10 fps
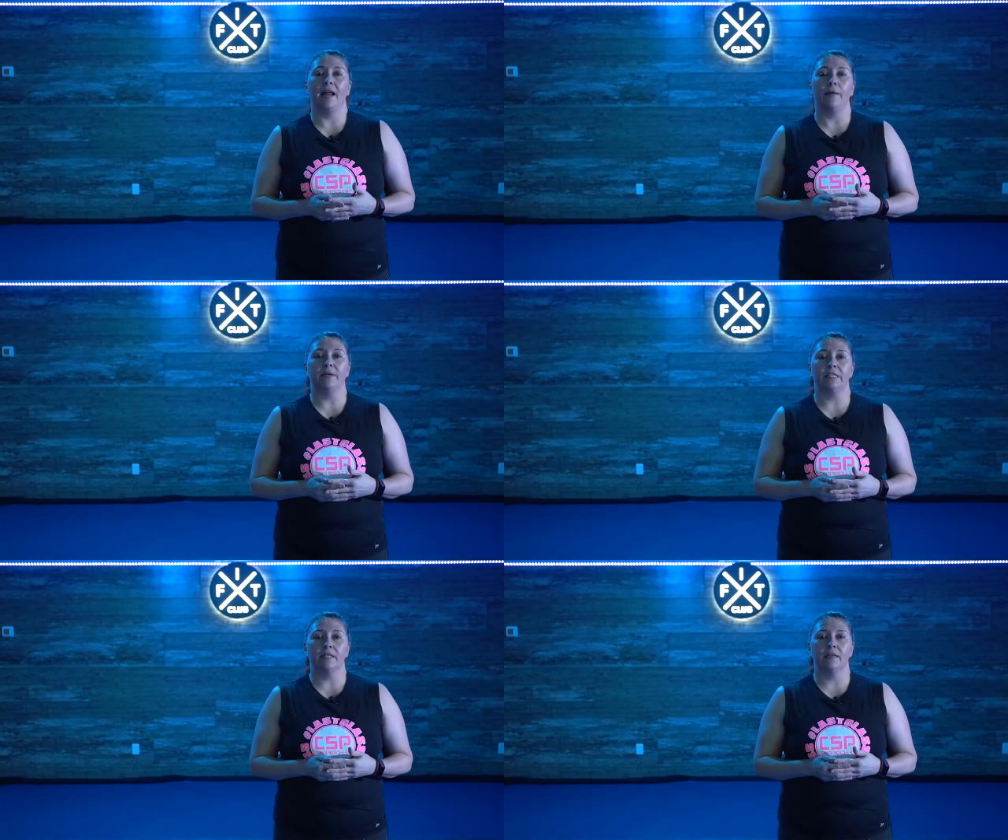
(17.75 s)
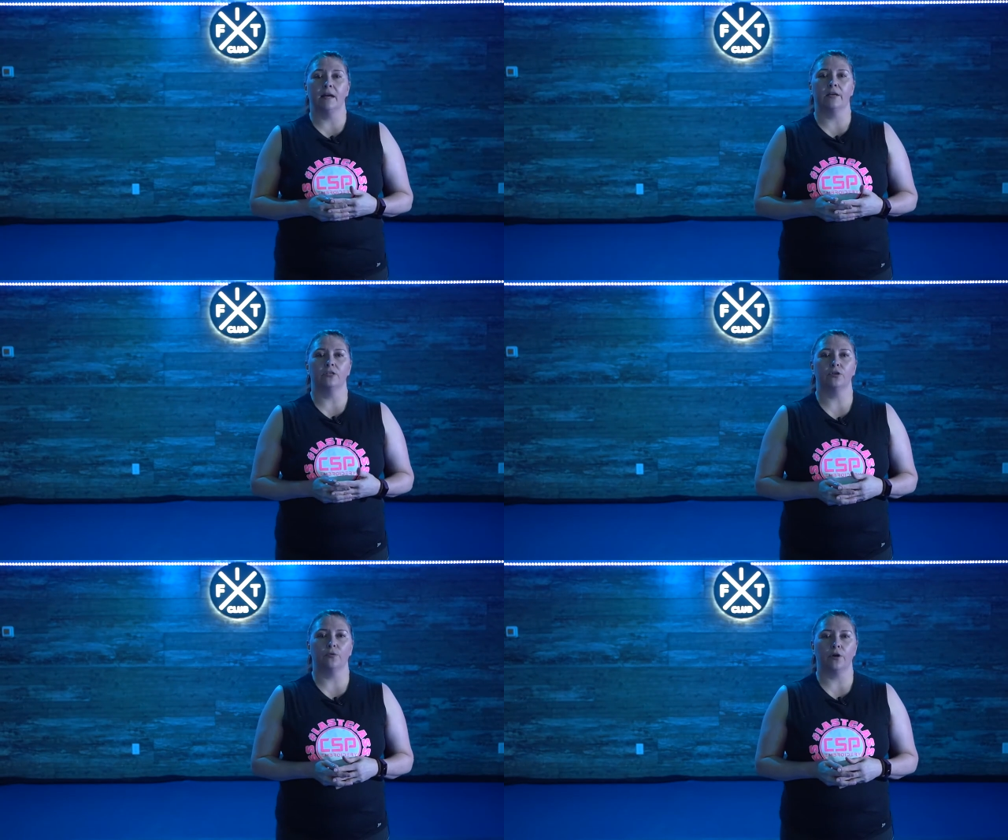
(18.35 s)
Edmonton, I
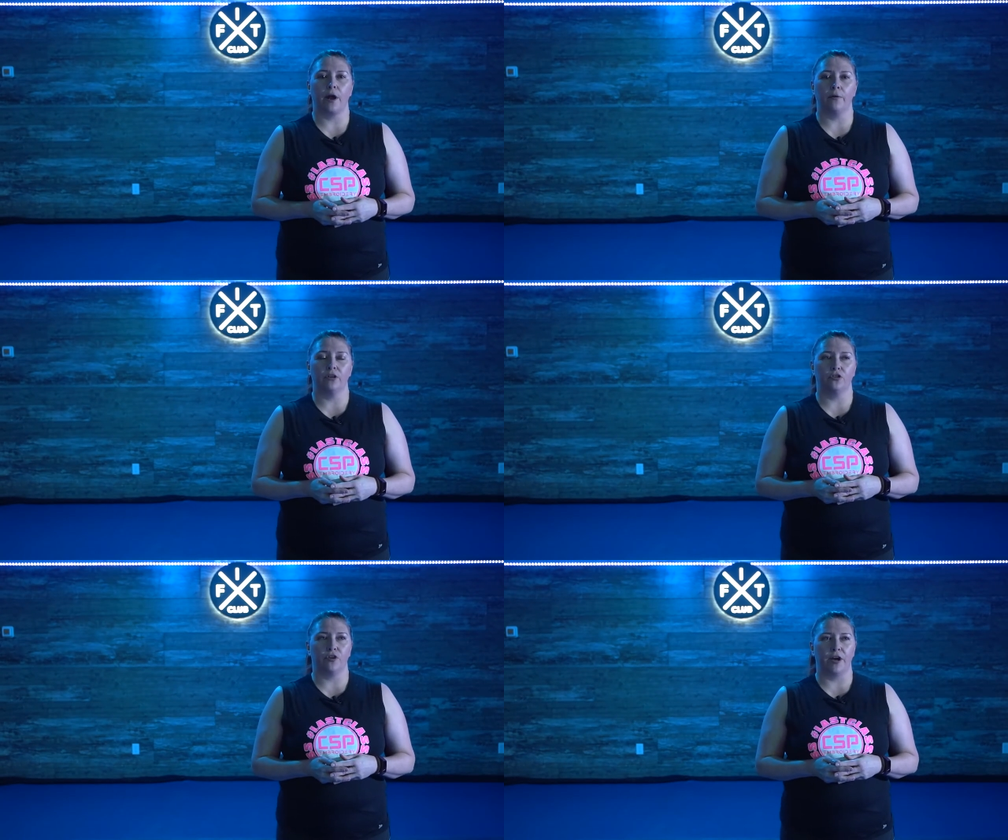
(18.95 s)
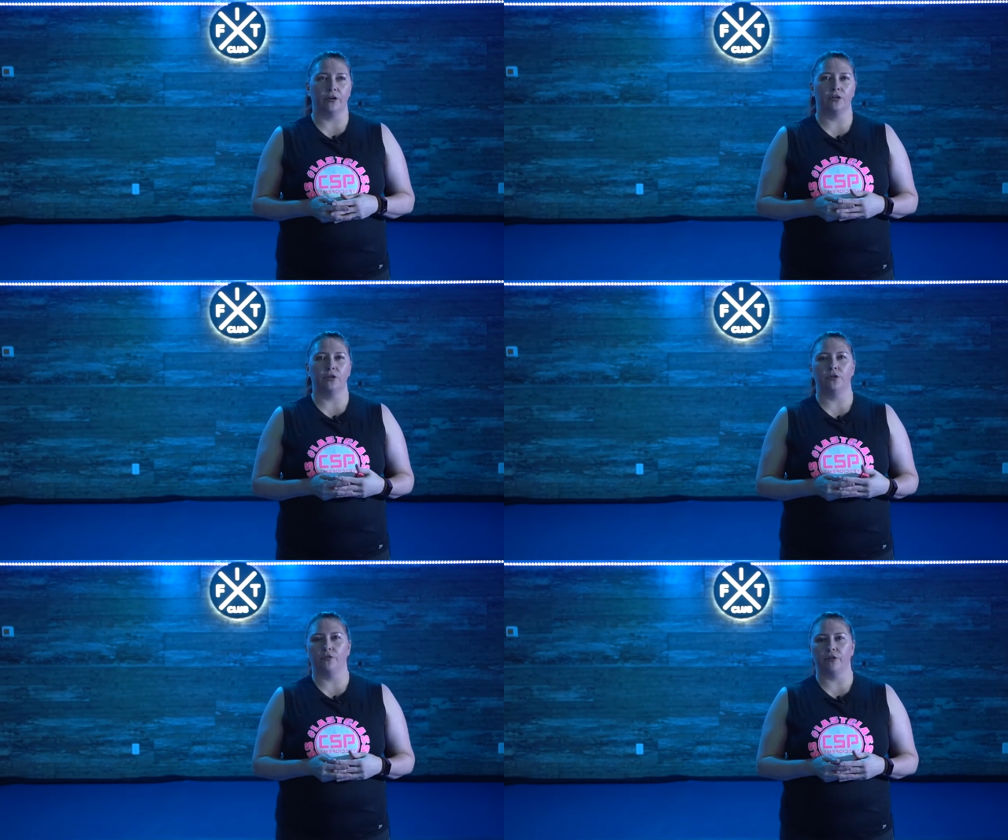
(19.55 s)
used to work out with a trainer
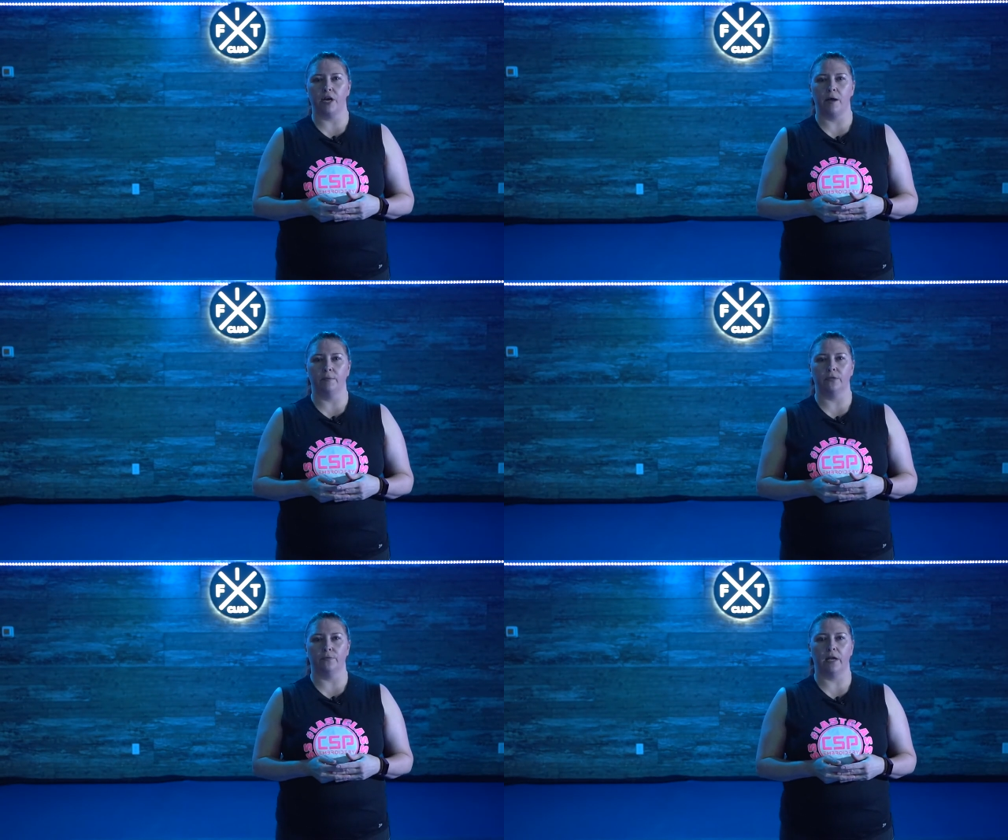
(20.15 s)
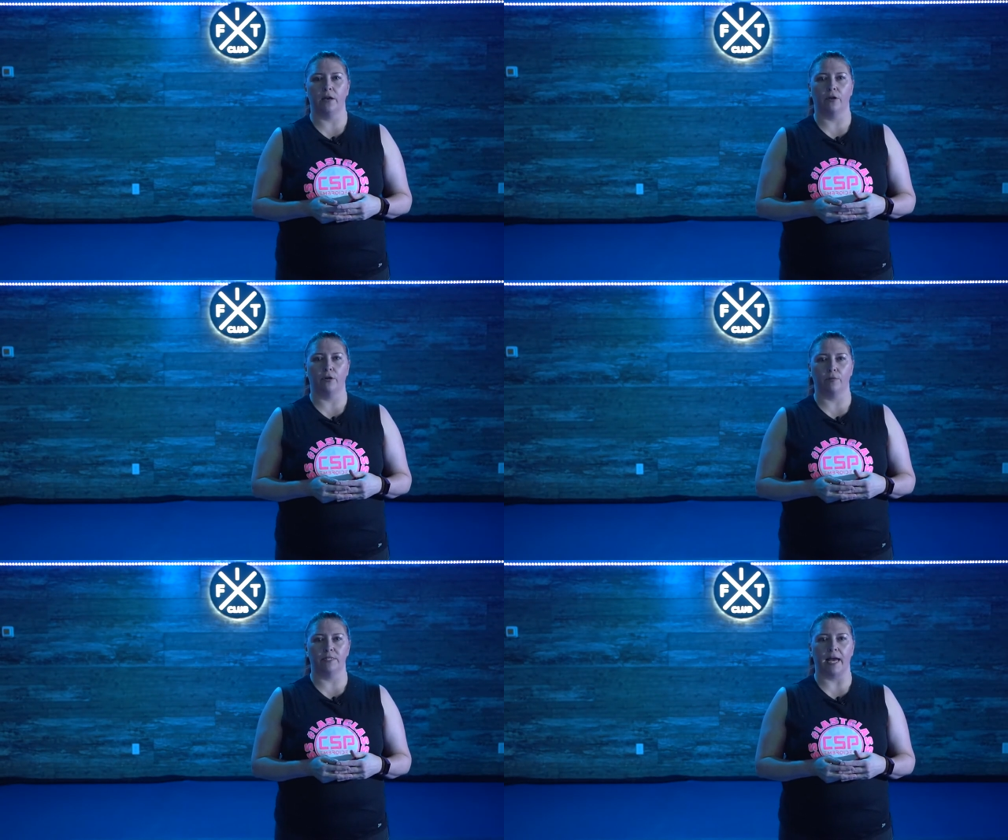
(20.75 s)
two to three times a week in a
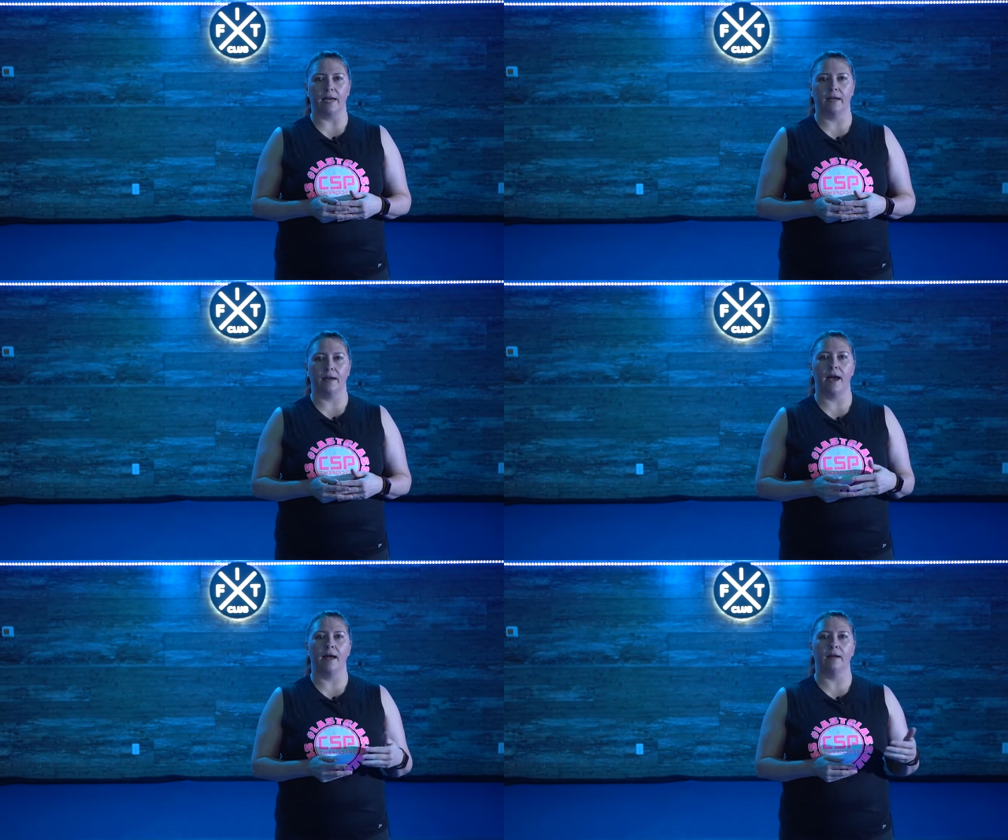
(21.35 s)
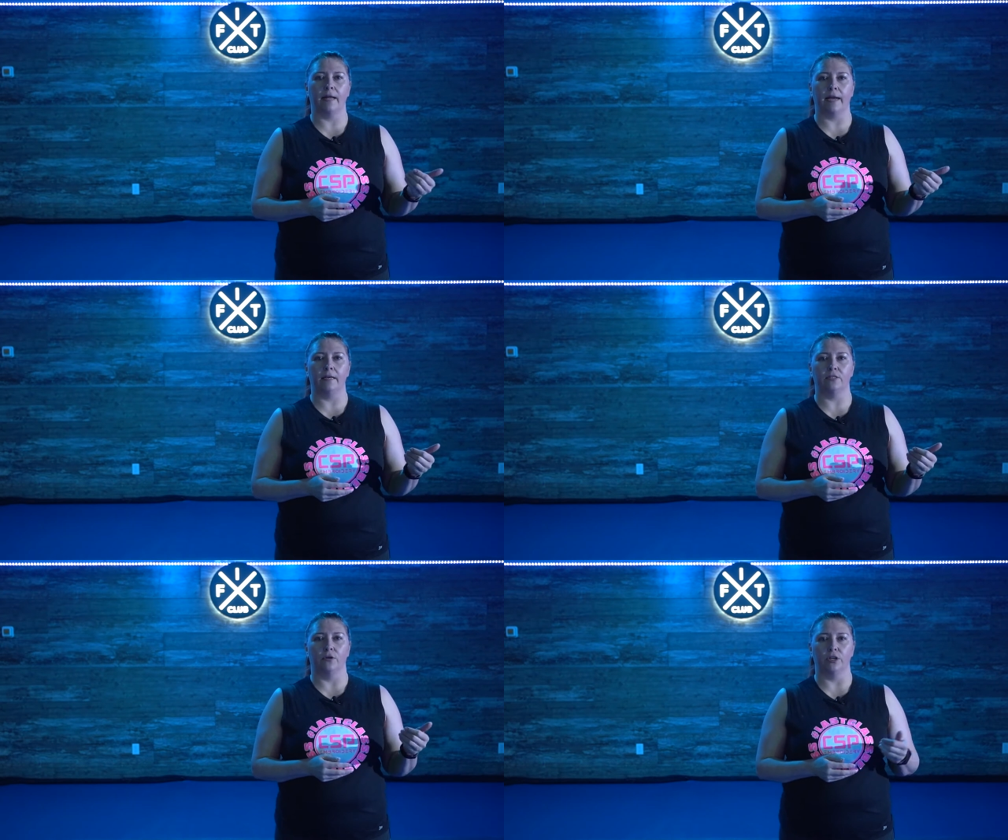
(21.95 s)
group setting at a
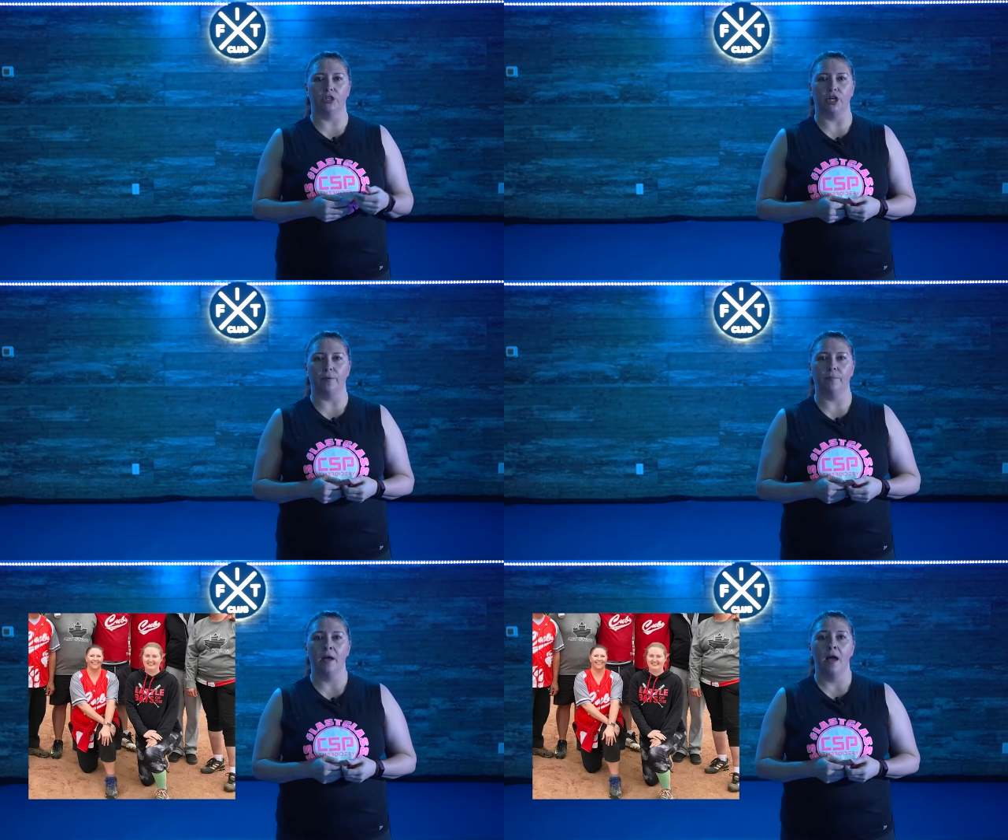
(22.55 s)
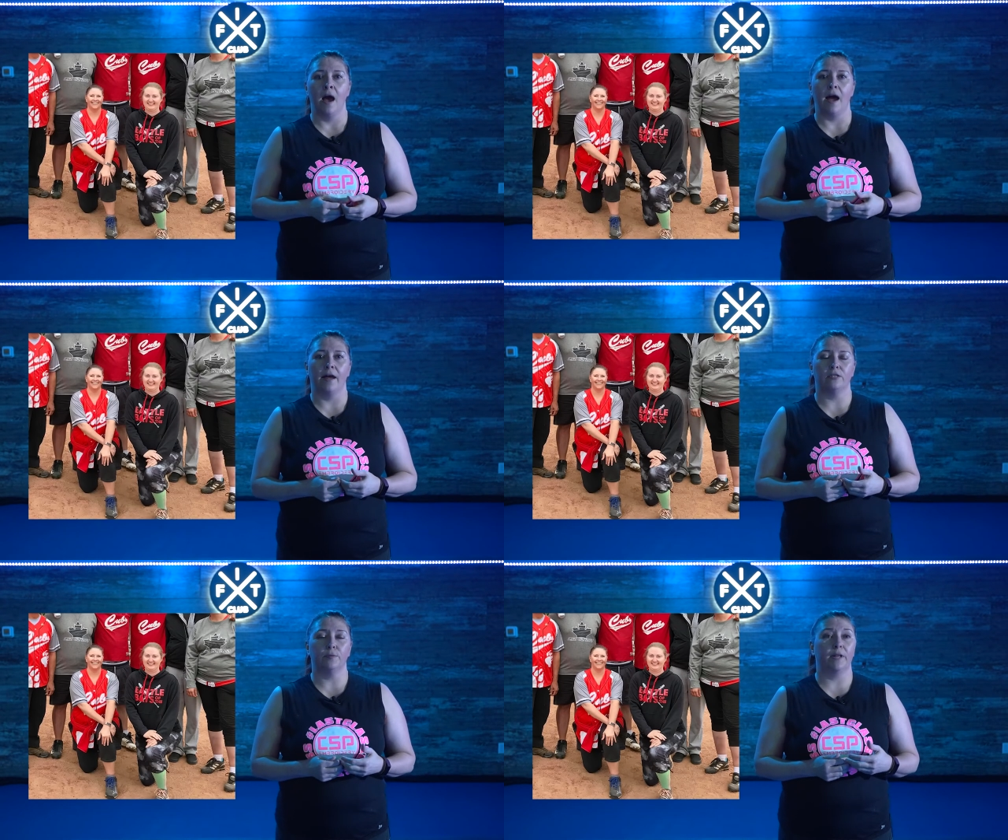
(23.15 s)
ladies only gym. I
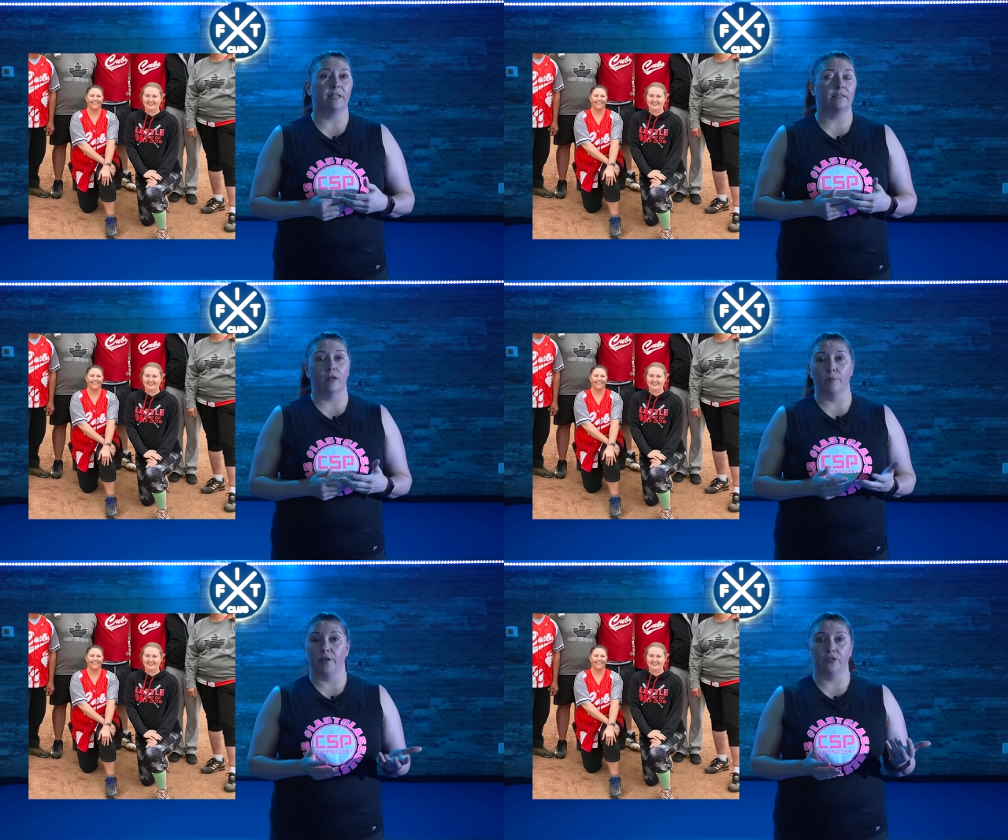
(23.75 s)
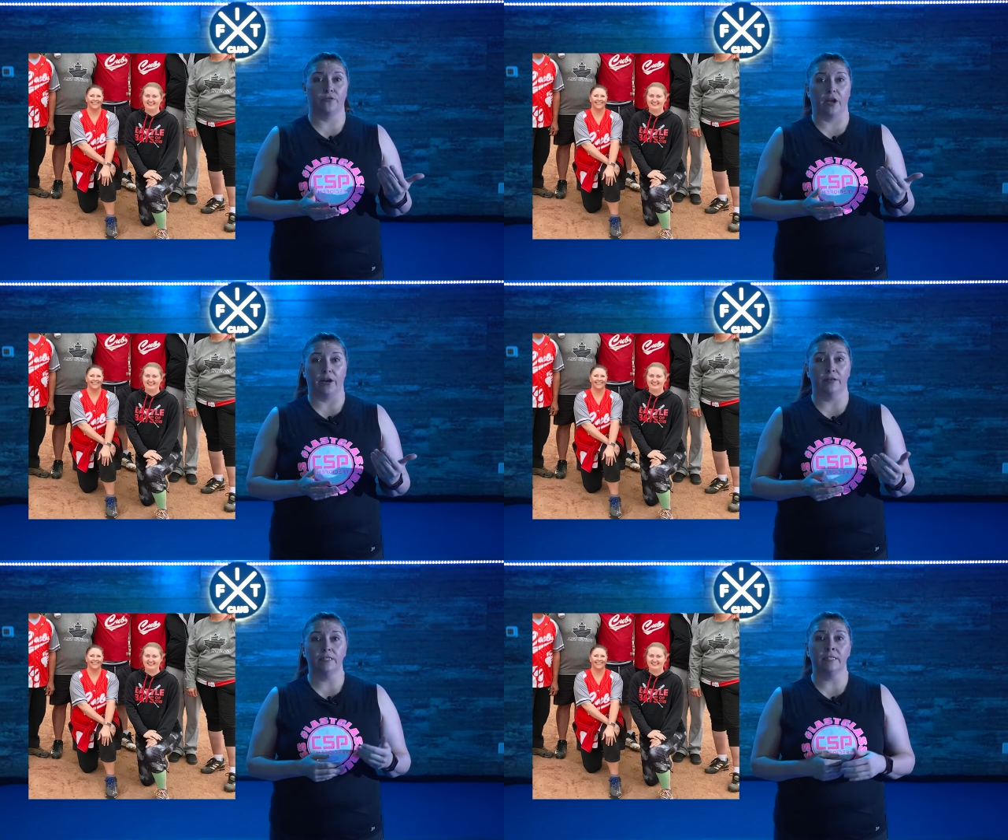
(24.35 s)
also played slow pitch for
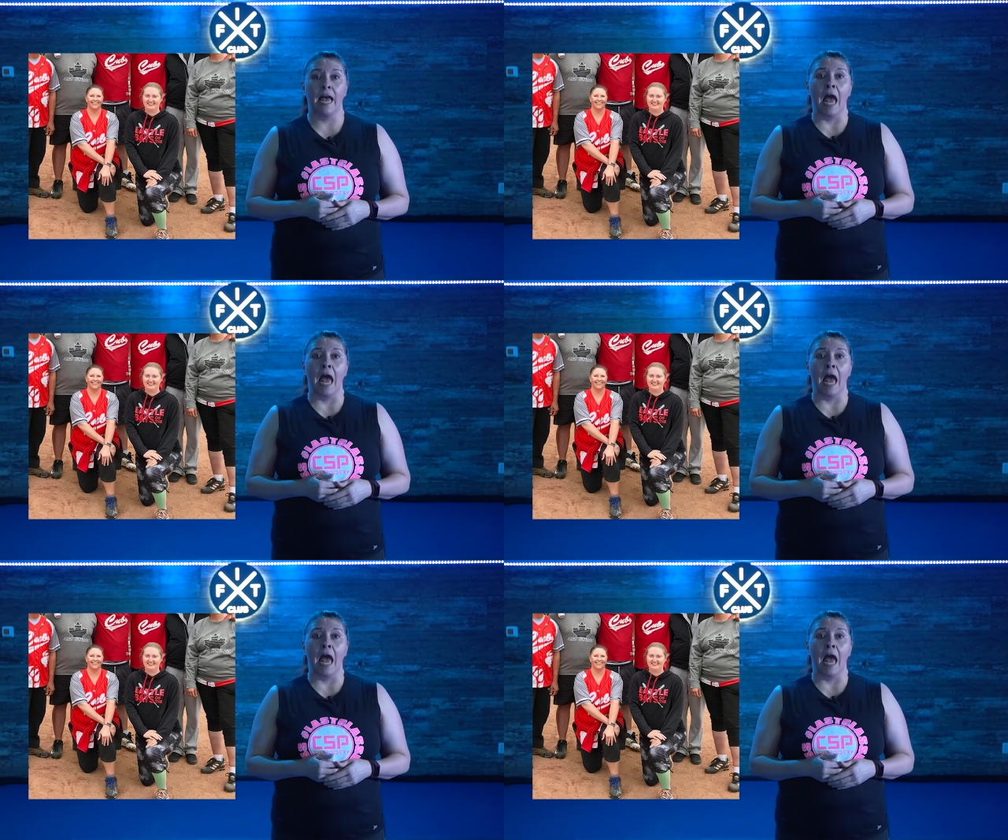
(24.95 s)
years.